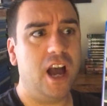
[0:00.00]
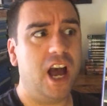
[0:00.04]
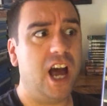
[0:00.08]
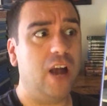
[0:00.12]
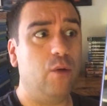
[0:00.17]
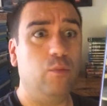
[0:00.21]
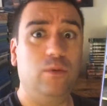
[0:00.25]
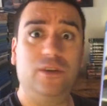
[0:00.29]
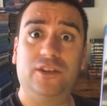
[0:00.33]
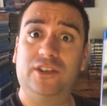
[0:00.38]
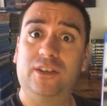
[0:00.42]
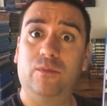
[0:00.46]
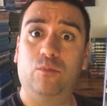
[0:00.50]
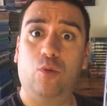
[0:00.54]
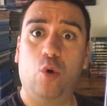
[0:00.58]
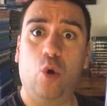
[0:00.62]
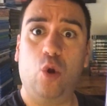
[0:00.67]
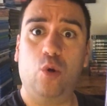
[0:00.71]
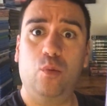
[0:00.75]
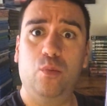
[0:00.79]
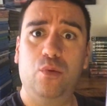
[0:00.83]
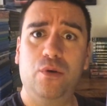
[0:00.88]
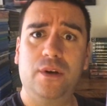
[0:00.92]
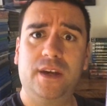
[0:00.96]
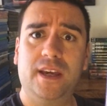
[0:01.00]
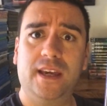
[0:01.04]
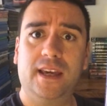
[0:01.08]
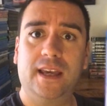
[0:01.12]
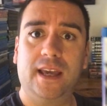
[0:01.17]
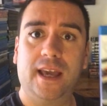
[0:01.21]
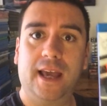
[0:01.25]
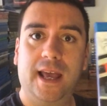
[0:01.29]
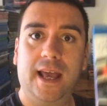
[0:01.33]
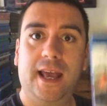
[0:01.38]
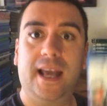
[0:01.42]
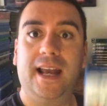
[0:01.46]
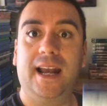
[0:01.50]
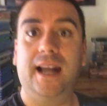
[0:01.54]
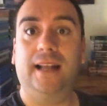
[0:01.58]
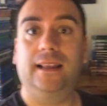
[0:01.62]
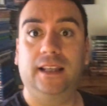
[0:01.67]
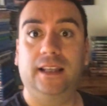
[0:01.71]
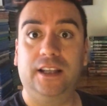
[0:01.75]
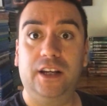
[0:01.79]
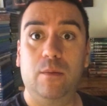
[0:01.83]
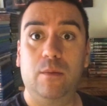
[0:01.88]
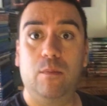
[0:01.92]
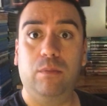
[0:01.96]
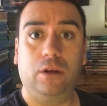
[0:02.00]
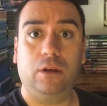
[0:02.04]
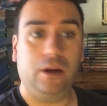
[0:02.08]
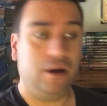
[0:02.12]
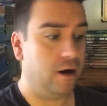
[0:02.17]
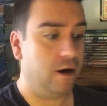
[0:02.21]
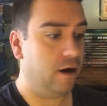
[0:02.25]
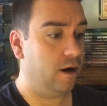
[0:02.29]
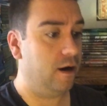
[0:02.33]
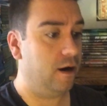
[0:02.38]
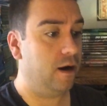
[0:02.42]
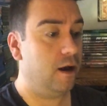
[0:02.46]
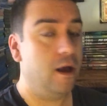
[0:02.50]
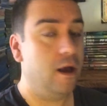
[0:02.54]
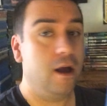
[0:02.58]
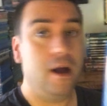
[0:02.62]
on with some Roller Boogie and Linda Blair.